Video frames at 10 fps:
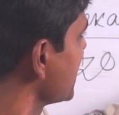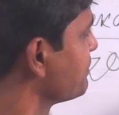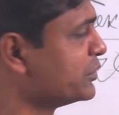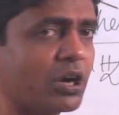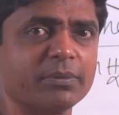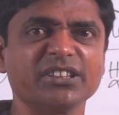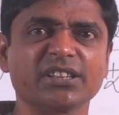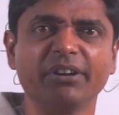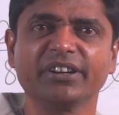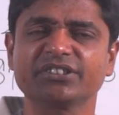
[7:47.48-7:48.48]
abnormally
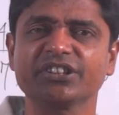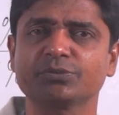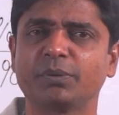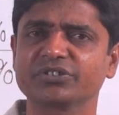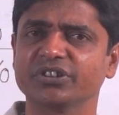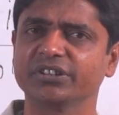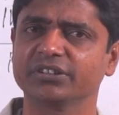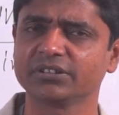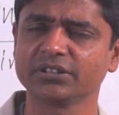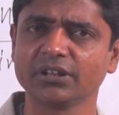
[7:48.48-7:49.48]
76%.
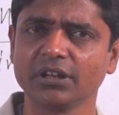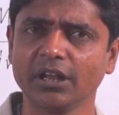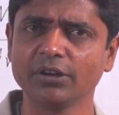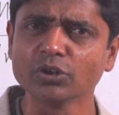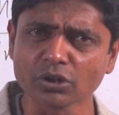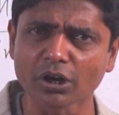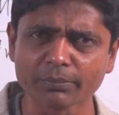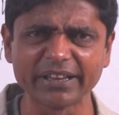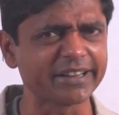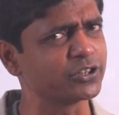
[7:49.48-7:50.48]
You know,
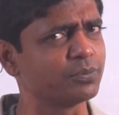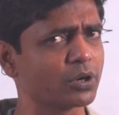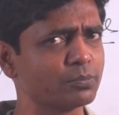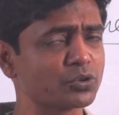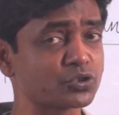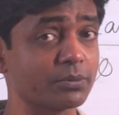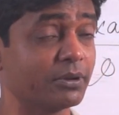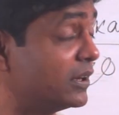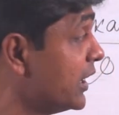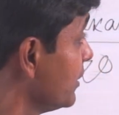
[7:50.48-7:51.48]
normally keto form more
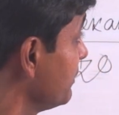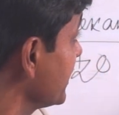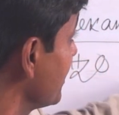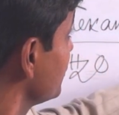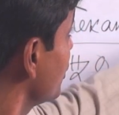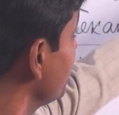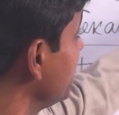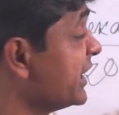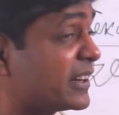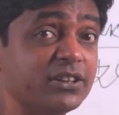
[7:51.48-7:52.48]
stable, but
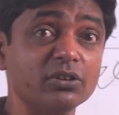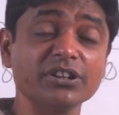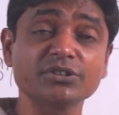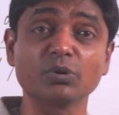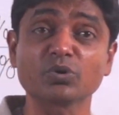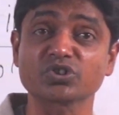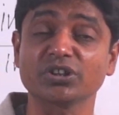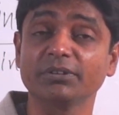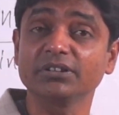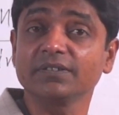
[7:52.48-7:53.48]
abnormally here enol is more
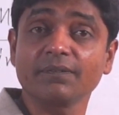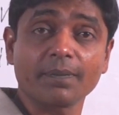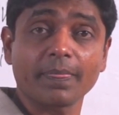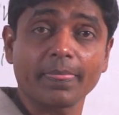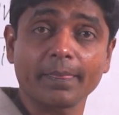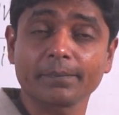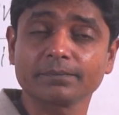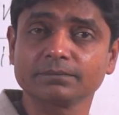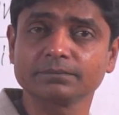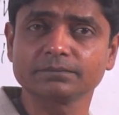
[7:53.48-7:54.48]
stable.
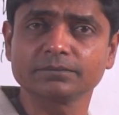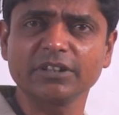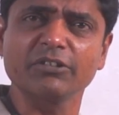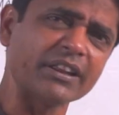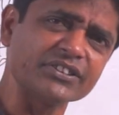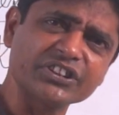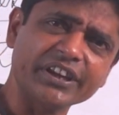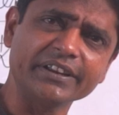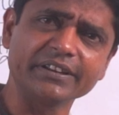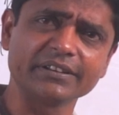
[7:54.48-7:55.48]
You can
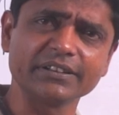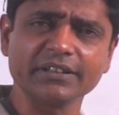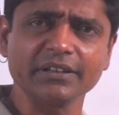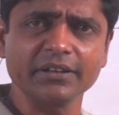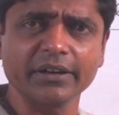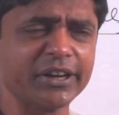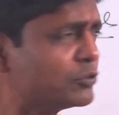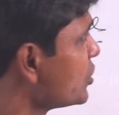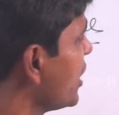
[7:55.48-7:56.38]
say, due to